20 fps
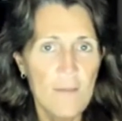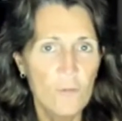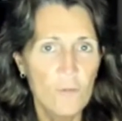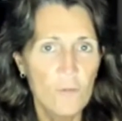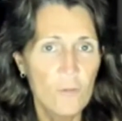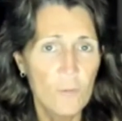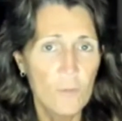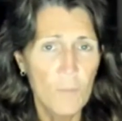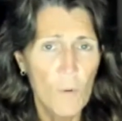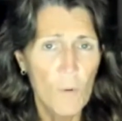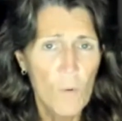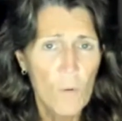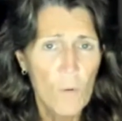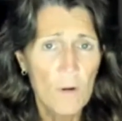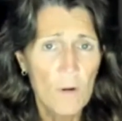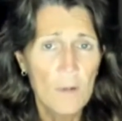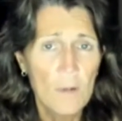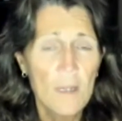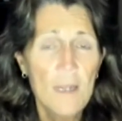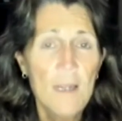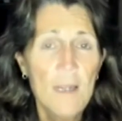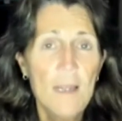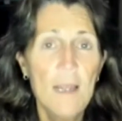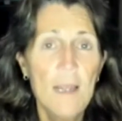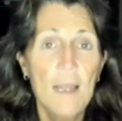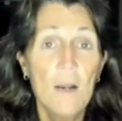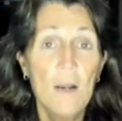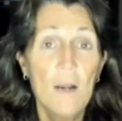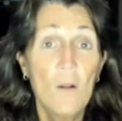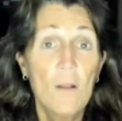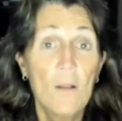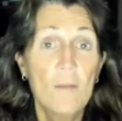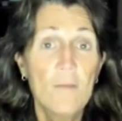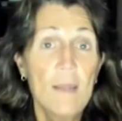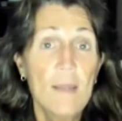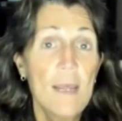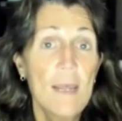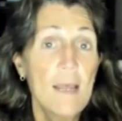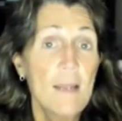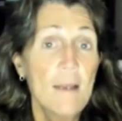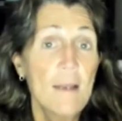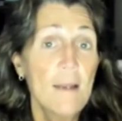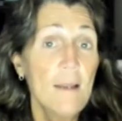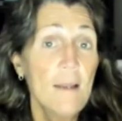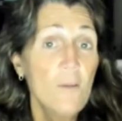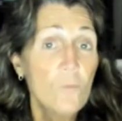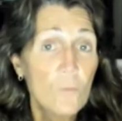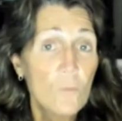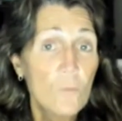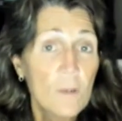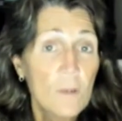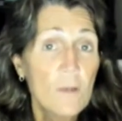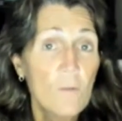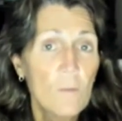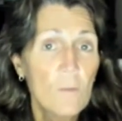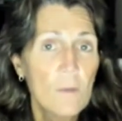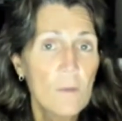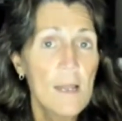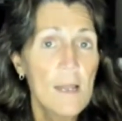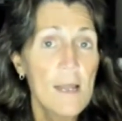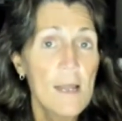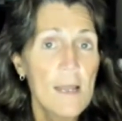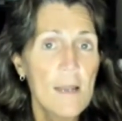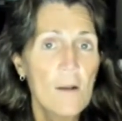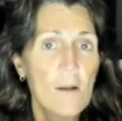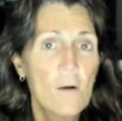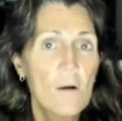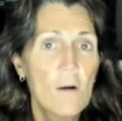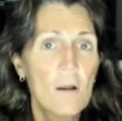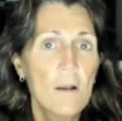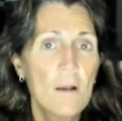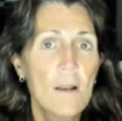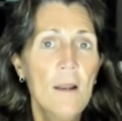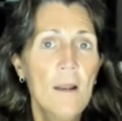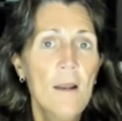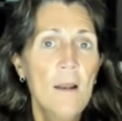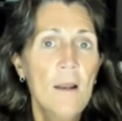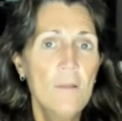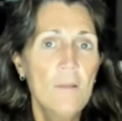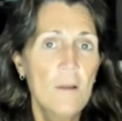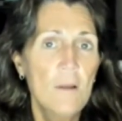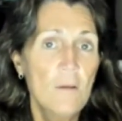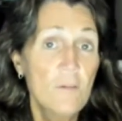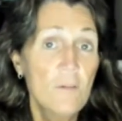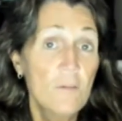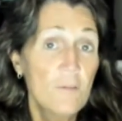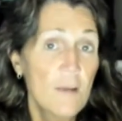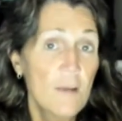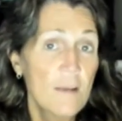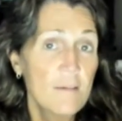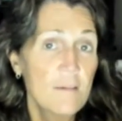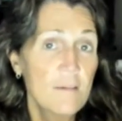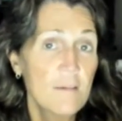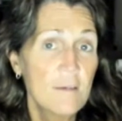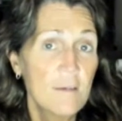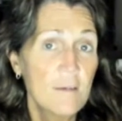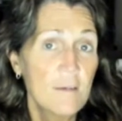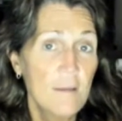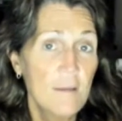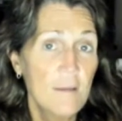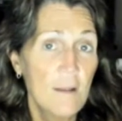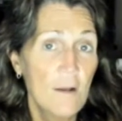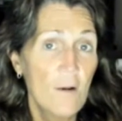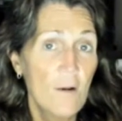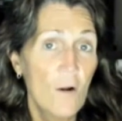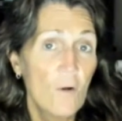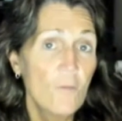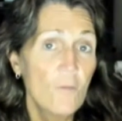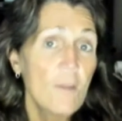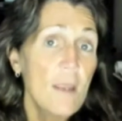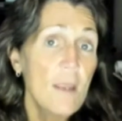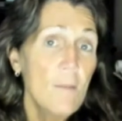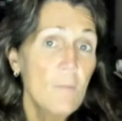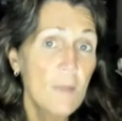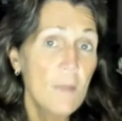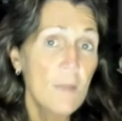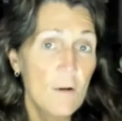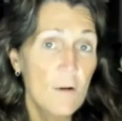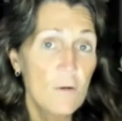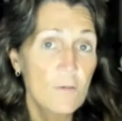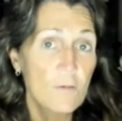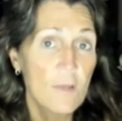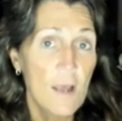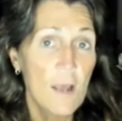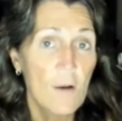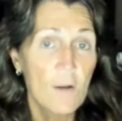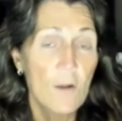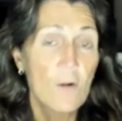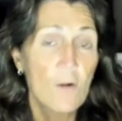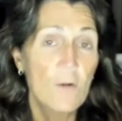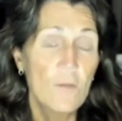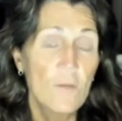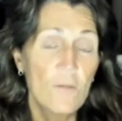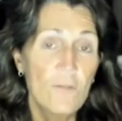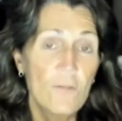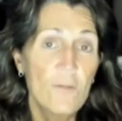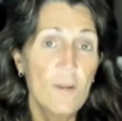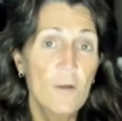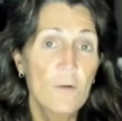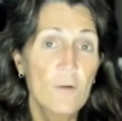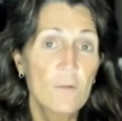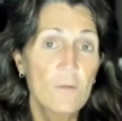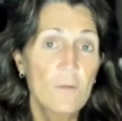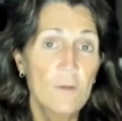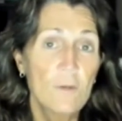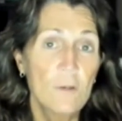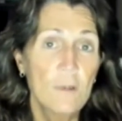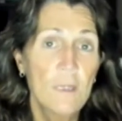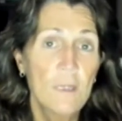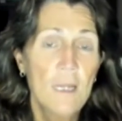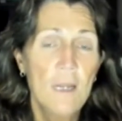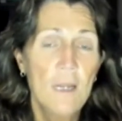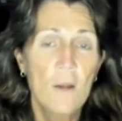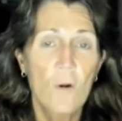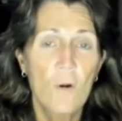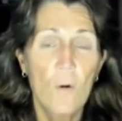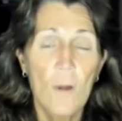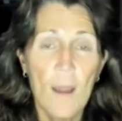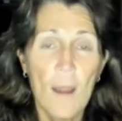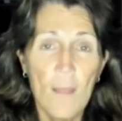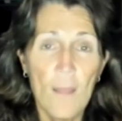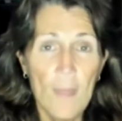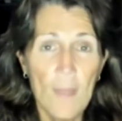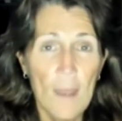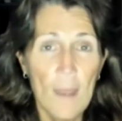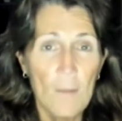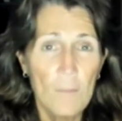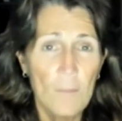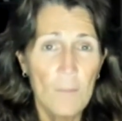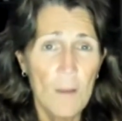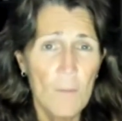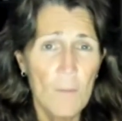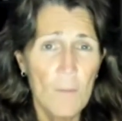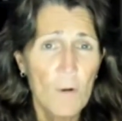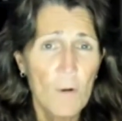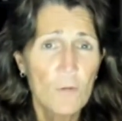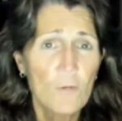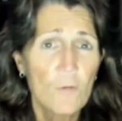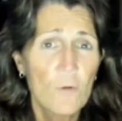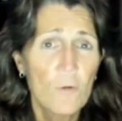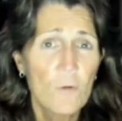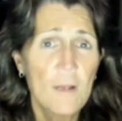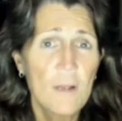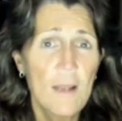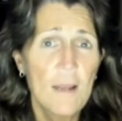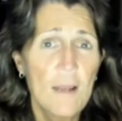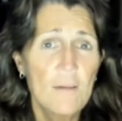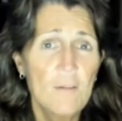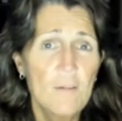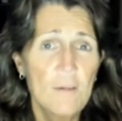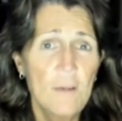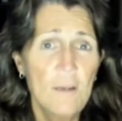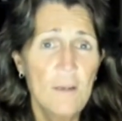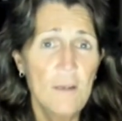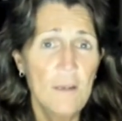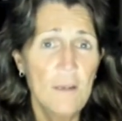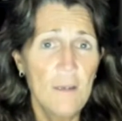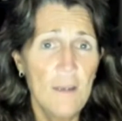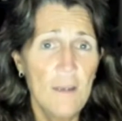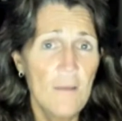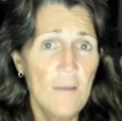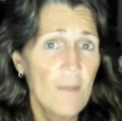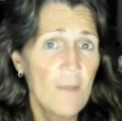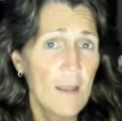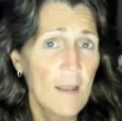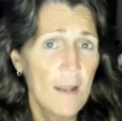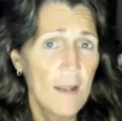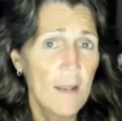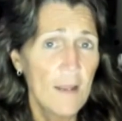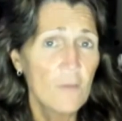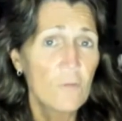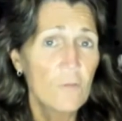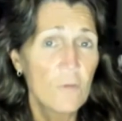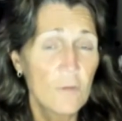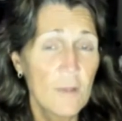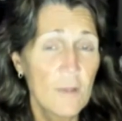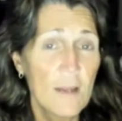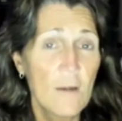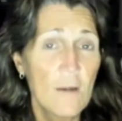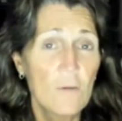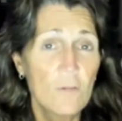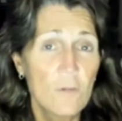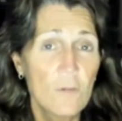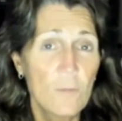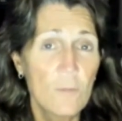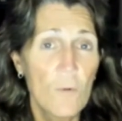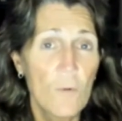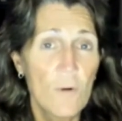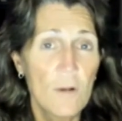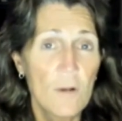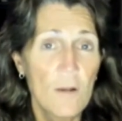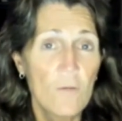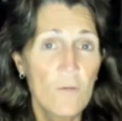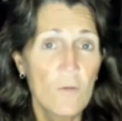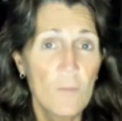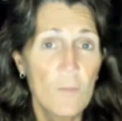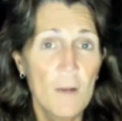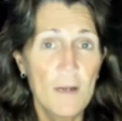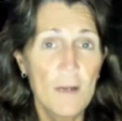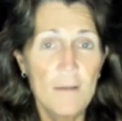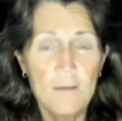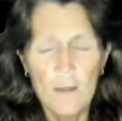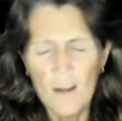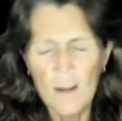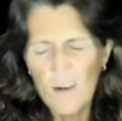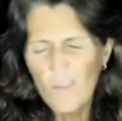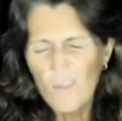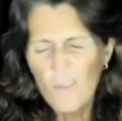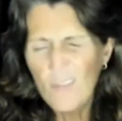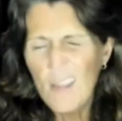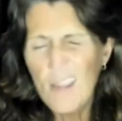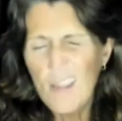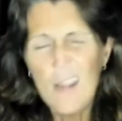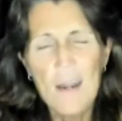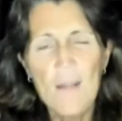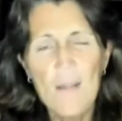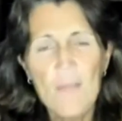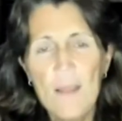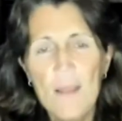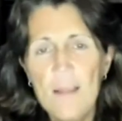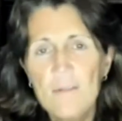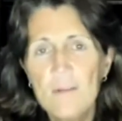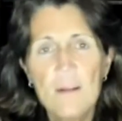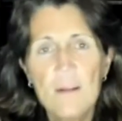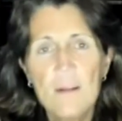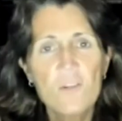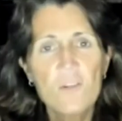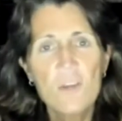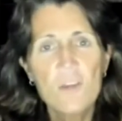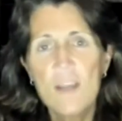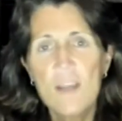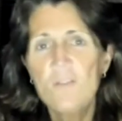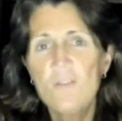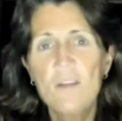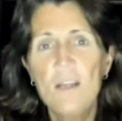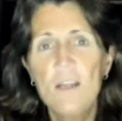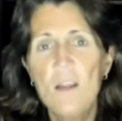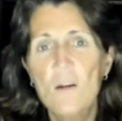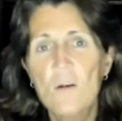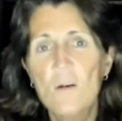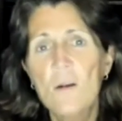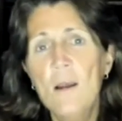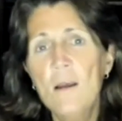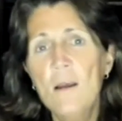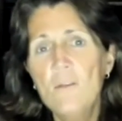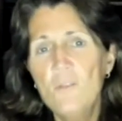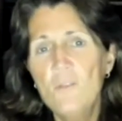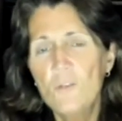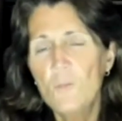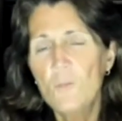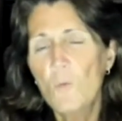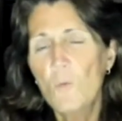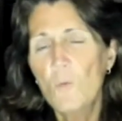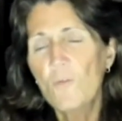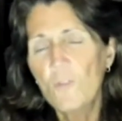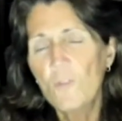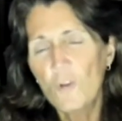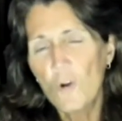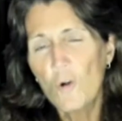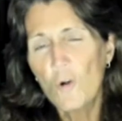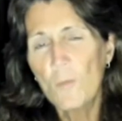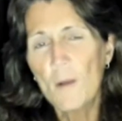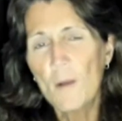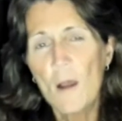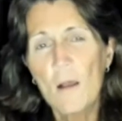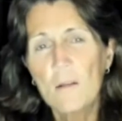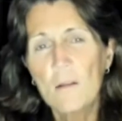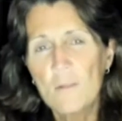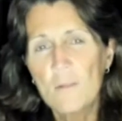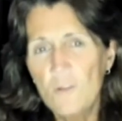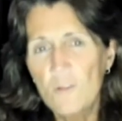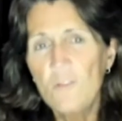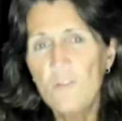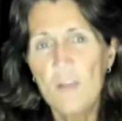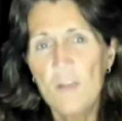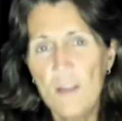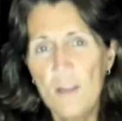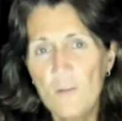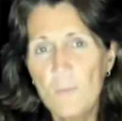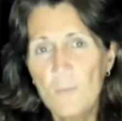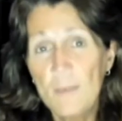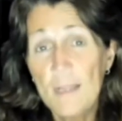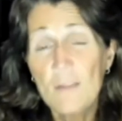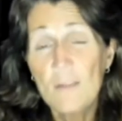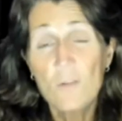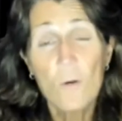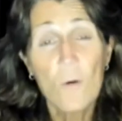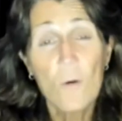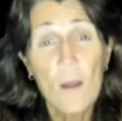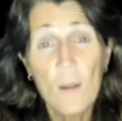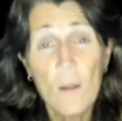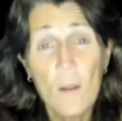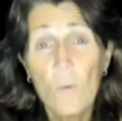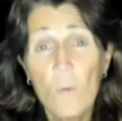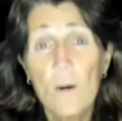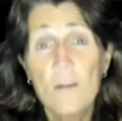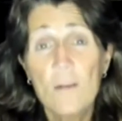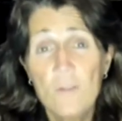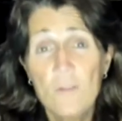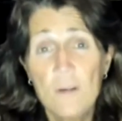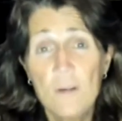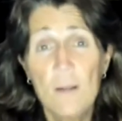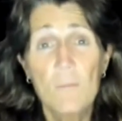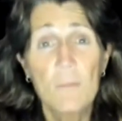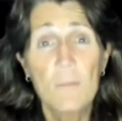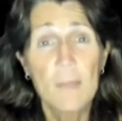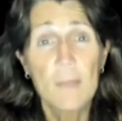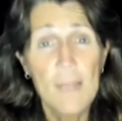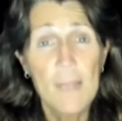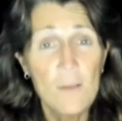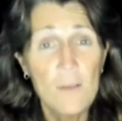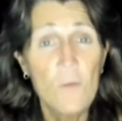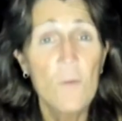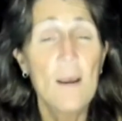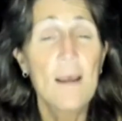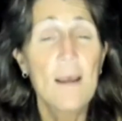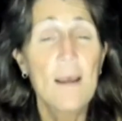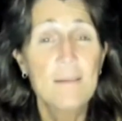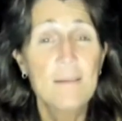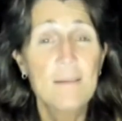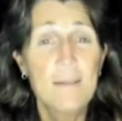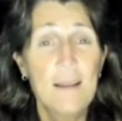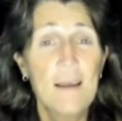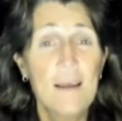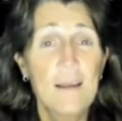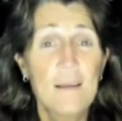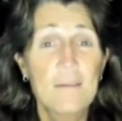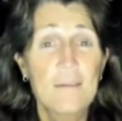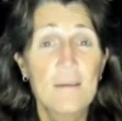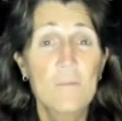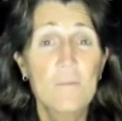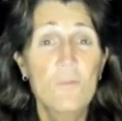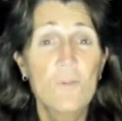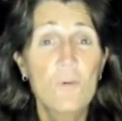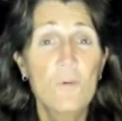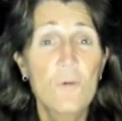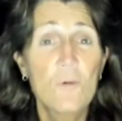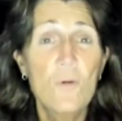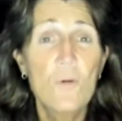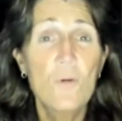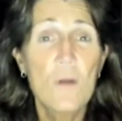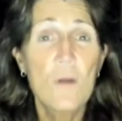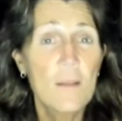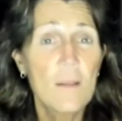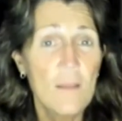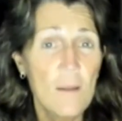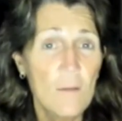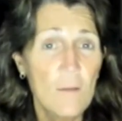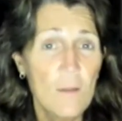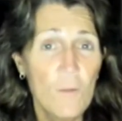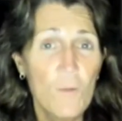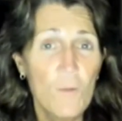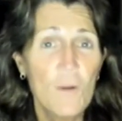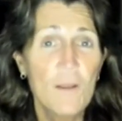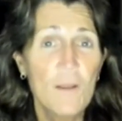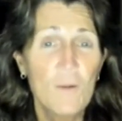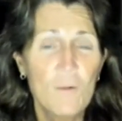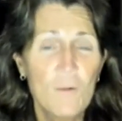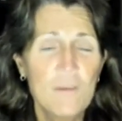for support and all of that. And he's really relying on those of us that are team leaders out here in the field to create that personal connection and give that extra layer of support to everybody. So I don't think anything's going to change in here, just more of a terminology change. But that's a great question. I'm glad you asked that, because I'm sure you're not the only one that